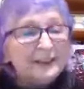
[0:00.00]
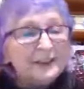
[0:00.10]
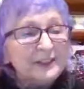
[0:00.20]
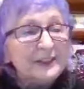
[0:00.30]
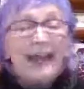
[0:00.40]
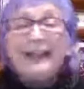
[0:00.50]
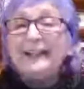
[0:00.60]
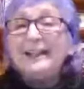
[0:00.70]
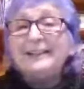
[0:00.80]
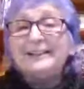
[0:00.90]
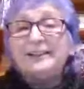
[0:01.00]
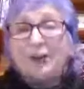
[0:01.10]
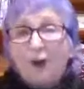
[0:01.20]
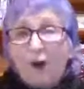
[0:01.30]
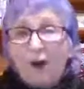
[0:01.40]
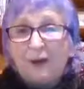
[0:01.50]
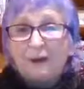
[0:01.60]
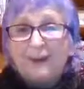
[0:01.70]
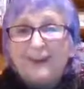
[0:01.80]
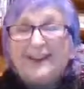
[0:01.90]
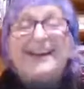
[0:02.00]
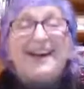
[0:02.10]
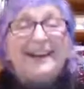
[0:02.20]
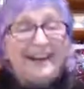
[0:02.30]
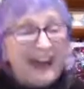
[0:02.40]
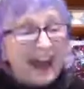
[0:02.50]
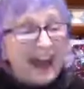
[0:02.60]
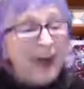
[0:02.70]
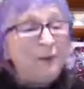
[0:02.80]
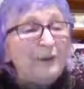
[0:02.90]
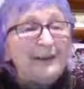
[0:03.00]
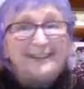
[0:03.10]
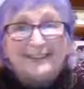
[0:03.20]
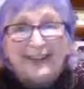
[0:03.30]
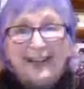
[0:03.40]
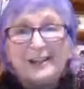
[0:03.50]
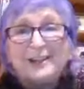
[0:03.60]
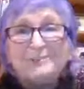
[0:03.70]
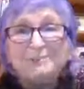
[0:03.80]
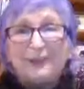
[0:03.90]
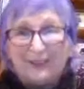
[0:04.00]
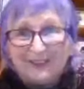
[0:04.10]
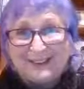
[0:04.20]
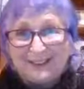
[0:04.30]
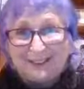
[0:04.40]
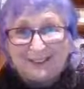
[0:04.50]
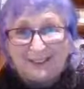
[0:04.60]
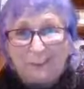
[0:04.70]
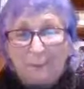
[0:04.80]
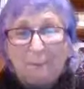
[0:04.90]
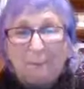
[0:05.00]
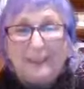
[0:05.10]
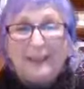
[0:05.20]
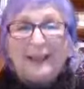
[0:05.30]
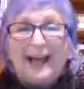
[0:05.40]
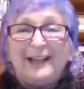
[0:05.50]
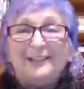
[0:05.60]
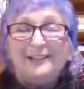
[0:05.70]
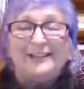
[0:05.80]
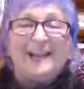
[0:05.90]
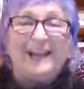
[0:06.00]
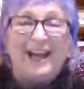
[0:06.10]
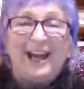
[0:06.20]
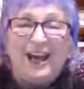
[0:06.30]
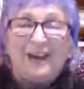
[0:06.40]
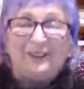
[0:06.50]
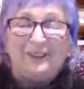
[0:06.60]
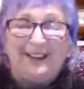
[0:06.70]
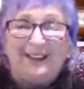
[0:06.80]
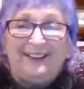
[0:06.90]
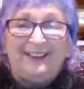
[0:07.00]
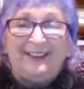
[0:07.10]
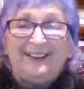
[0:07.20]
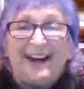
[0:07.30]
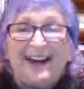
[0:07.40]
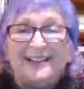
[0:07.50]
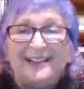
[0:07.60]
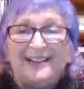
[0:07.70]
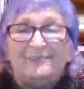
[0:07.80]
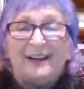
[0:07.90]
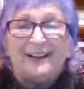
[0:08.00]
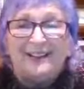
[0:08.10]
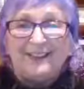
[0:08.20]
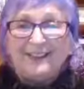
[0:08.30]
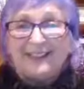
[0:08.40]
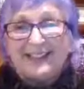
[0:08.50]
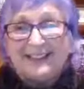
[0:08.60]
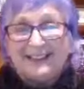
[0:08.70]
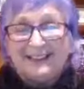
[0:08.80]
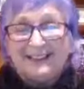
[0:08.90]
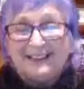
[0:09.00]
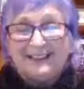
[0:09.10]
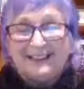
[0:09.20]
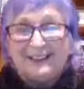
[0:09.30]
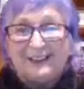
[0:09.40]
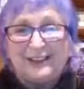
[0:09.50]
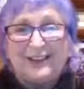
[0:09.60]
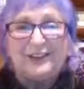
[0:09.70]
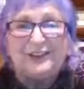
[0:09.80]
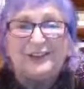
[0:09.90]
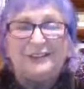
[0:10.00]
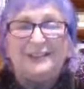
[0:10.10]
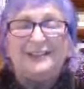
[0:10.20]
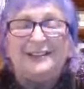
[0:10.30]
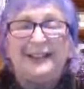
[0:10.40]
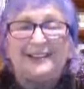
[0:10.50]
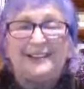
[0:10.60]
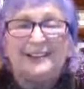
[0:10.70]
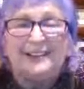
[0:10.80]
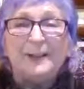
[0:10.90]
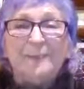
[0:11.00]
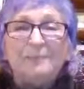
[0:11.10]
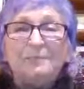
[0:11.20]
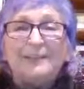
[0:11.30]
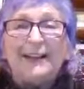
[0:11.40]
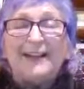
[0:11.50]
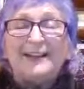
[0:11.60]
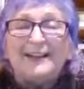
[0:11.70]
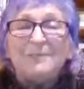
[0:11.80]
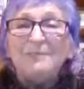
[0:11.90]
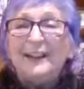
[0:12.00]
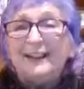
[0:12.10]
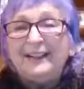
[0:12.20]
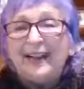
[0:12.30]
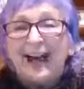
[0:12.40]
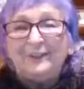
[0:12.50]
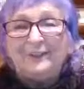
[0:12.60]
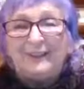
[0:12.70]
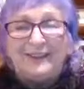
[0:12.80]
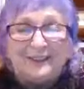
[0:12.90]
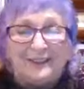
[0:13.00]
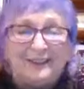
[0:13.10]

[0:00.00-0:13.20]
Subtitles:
So tonight it is called Now It's Getting Personal. I used to have a guy in my congregation in the church I served in Texas. And the minute I would either